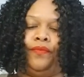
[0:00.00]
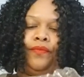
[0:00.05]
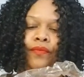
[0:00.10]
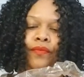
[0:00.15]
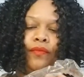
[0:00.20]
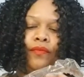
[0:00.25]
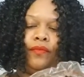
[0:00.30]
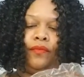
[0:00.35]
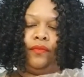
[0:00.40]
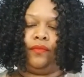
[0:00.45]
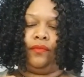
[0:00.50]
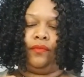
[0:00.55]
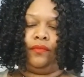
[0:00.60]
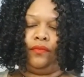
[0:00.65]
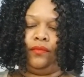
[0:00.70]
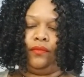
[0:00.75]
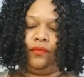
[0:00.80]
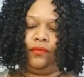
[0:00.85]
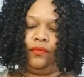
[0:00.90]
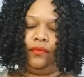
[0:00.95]

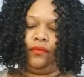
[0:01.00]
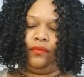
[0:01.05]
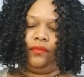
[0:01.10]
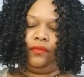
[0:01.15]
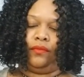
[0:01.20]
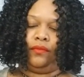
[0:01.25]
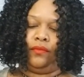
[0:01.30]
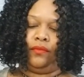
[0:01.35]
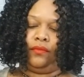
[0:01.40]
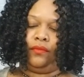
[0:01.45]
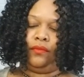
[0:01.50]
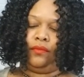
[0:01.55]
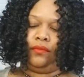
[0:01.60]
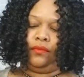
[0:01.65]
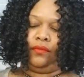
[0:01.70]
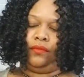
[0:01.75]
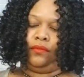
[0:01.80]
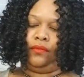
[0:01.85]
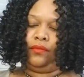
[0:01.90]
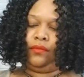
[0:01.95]

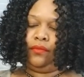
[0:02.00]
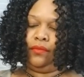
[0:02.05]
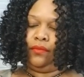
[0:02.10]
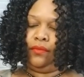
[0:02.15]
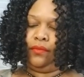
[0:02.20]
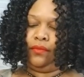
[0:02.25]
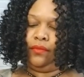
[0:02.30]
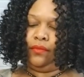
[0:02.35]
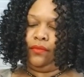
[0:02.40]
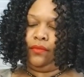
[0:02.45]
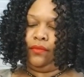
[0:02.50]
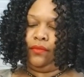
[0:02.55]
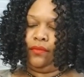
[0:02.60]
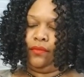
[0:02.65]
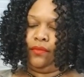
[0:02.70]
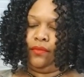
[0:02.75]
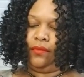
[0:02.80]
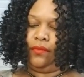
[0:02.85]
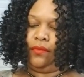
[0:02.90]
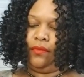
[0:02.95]

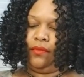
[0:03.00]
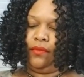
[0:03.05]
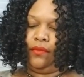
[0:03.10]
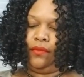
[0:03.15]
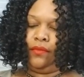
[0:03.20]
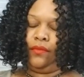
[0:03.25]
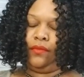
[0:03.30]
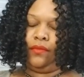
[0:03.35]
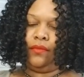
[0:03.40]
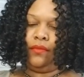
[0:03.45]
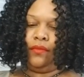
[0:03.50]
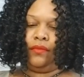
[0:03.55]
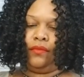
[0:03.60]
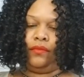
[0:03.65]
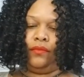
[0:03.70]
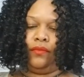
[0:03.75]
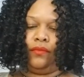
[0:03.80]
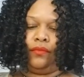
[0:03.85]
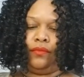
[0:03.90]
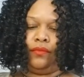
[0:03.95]

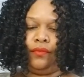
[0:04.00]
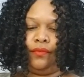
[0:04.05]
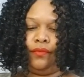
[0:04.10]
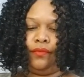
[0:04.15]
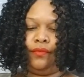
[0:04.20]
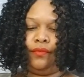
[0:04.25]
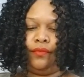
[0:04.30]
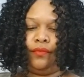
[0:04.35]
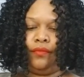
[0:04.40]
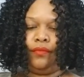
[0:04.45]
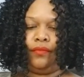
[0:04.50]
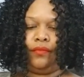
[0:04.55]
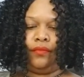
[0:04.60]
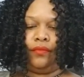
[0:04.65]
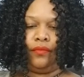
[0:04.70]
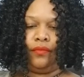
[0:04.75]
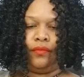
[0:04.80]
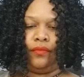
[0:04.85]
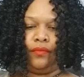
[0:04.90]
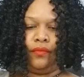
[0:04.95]

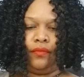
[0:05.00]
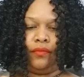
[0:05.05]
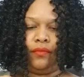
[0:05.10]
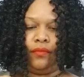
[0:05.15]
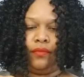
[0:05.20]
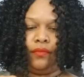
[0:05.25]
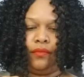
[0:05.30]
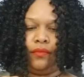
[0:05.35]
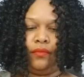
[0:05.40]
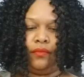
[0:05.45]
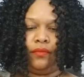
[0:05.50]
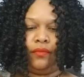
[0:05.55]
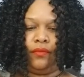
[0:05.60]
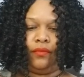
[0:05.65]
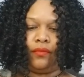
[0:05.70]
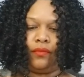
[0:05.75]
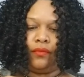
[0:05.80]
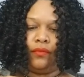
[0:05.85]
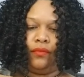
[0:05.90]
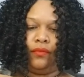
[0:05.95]

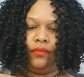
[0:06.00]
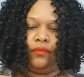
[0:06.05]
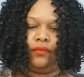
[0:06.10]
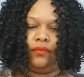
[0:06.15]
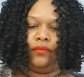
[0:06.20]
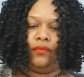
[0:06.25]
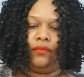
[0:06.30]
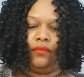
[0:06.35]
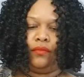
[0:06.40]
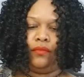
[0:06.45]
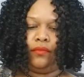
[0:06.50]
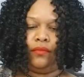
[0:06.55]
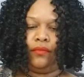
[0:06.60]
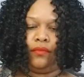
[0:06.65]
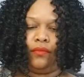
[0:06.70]
[no speech]